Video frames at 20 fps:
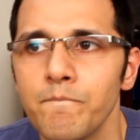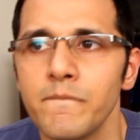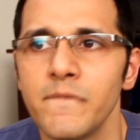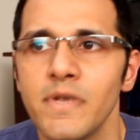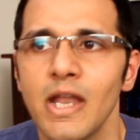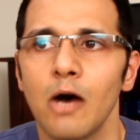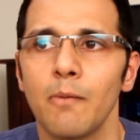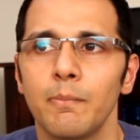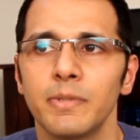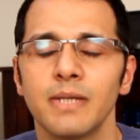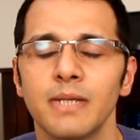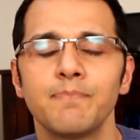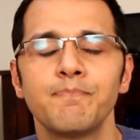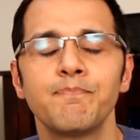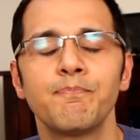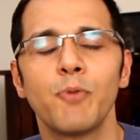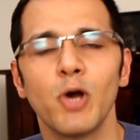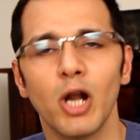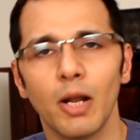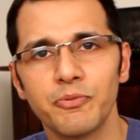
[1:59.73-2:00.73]
Now, but the
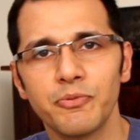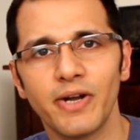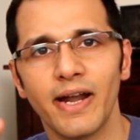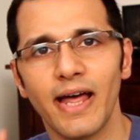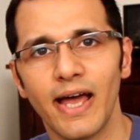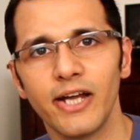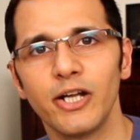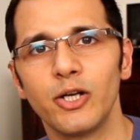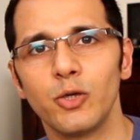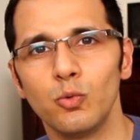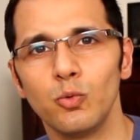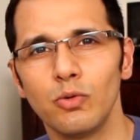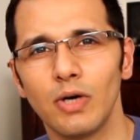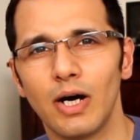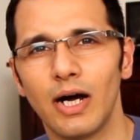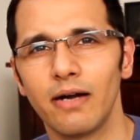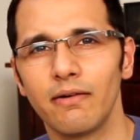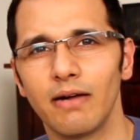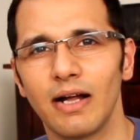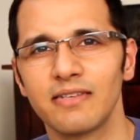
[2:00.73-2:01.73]
pull-ups that I
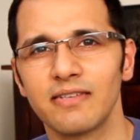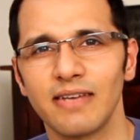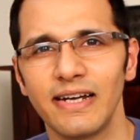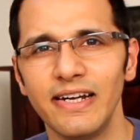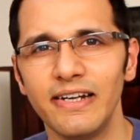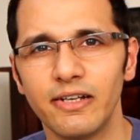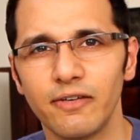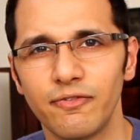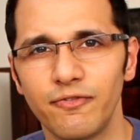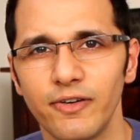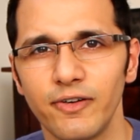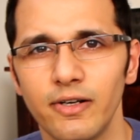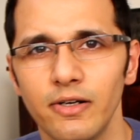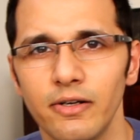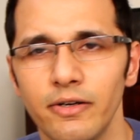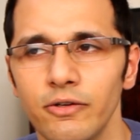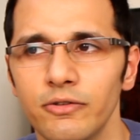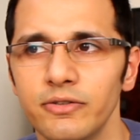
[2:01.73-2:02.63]
do are slightly difficult.